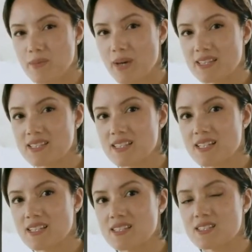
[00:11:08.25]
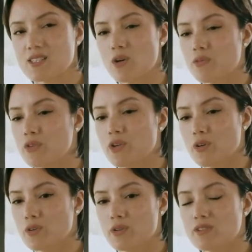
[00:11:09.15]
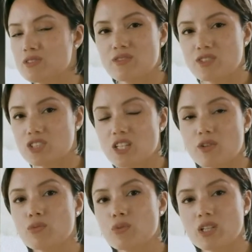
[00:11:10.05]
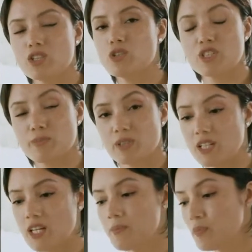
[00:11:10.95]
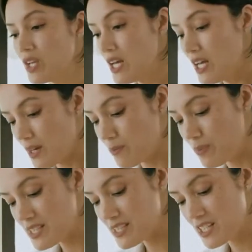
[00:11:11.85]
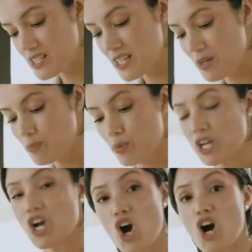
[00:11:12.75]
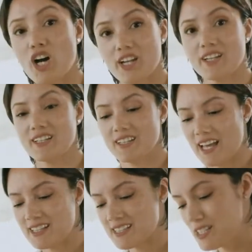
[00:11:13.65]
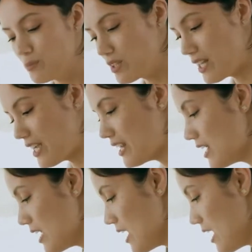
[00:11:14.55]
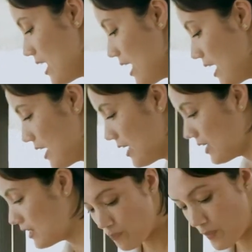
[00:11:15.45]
menses, so if it's just like really too much bleeding. Hibiscus can bring on and stimulate a